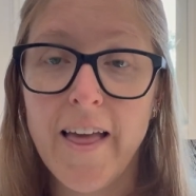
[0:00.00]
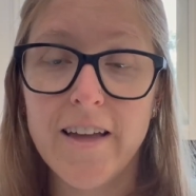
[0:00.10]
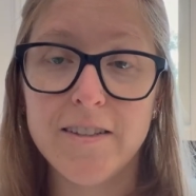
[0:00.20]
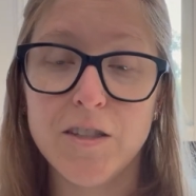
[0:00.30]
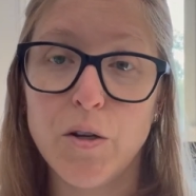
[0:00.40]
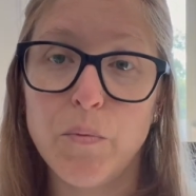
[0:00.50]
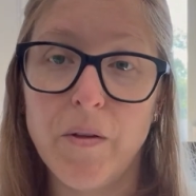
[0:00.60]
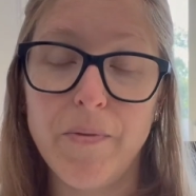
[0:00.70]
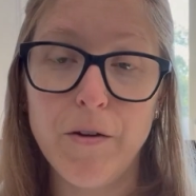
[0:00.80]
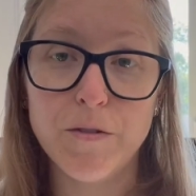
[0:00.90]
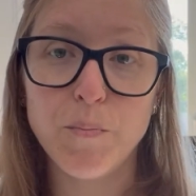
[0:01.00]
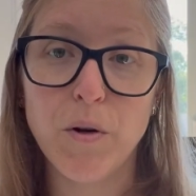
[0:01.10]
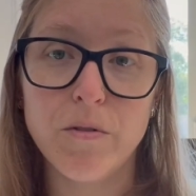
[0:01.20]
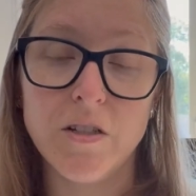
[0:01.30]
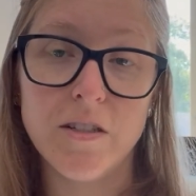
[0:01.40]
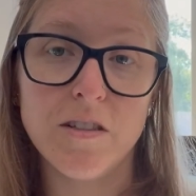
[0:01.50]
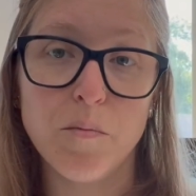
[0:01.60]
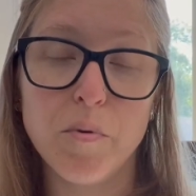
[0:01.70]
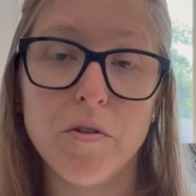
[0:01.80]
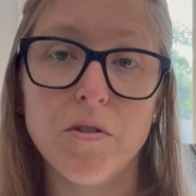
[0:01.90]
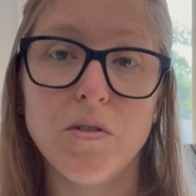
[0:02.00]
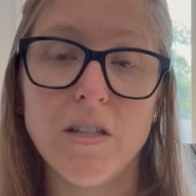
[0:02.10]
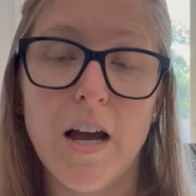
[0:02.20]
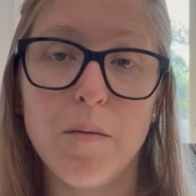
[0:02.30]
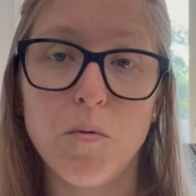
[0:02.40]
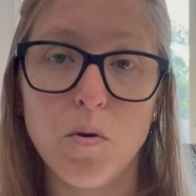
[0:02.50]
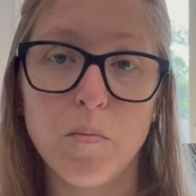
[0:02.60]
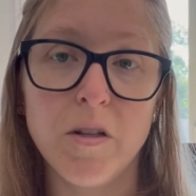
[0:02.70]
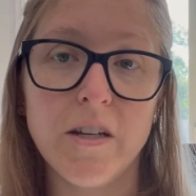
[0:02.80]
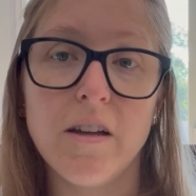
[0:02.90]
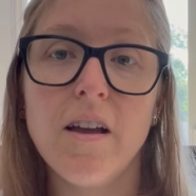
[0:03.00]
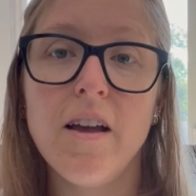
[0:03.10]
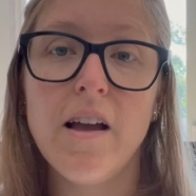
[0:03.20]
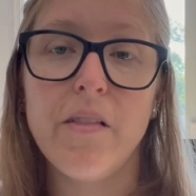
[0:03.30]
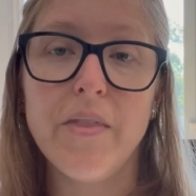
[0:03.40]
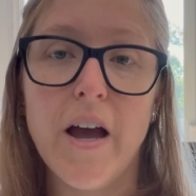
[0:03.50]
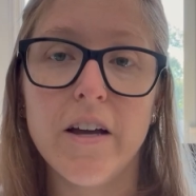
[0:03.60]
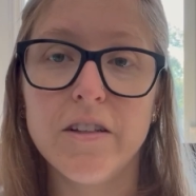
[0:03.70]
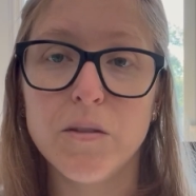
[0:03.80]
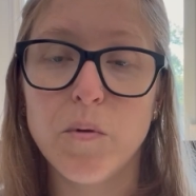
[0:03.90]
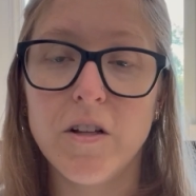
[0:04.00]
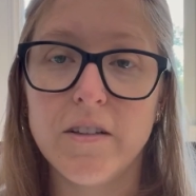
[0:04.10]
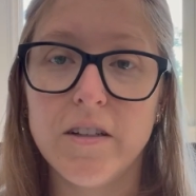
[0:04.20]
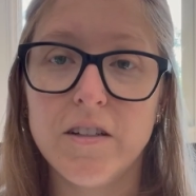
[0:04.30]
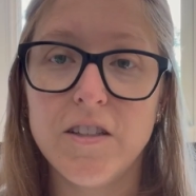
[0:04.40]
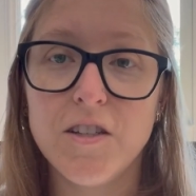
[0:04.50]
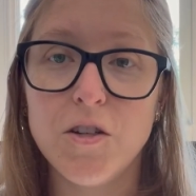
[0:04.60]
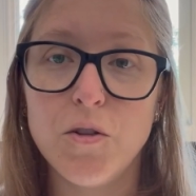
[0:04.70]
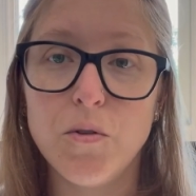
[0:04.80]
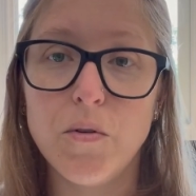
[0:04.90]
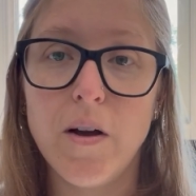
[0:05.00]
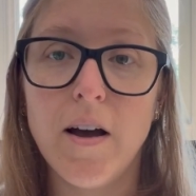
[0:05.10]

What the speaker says: And so when those proteins are produced abnormally, that is what leads to